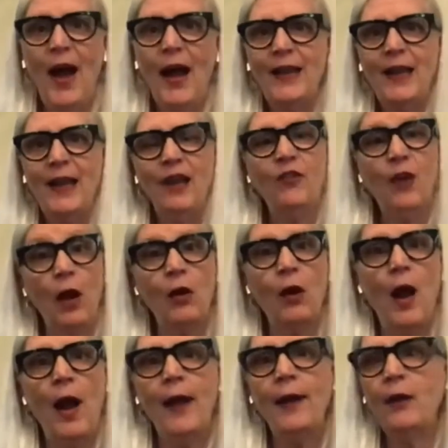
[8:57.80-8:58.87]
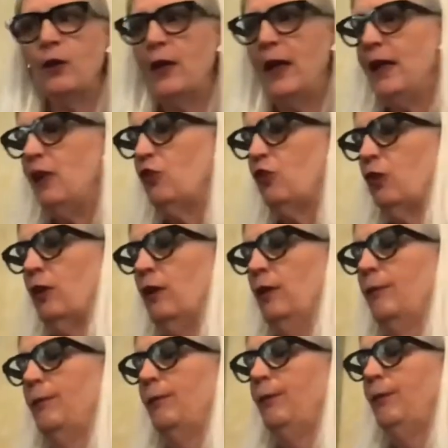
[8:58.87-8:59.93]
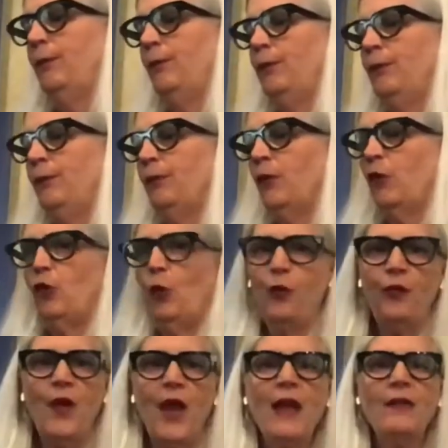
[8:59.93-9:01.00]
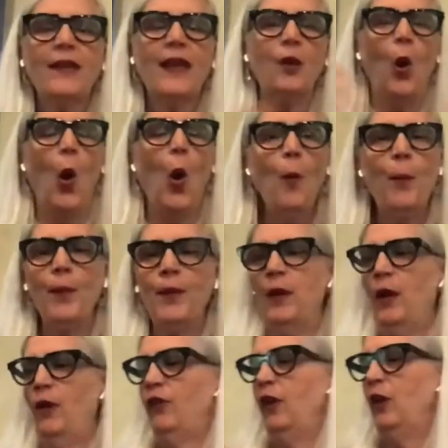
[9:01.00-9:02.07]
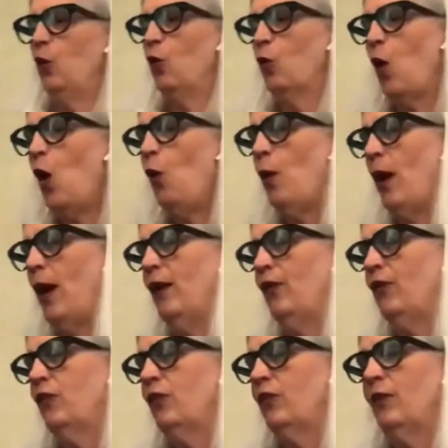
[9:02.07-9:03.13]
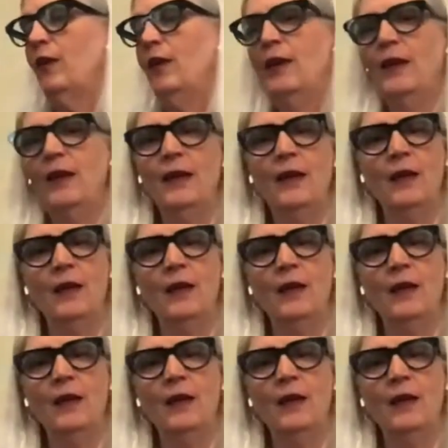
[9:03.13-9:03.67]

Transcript: Thy is our higher nature. So faith can open us and grow us.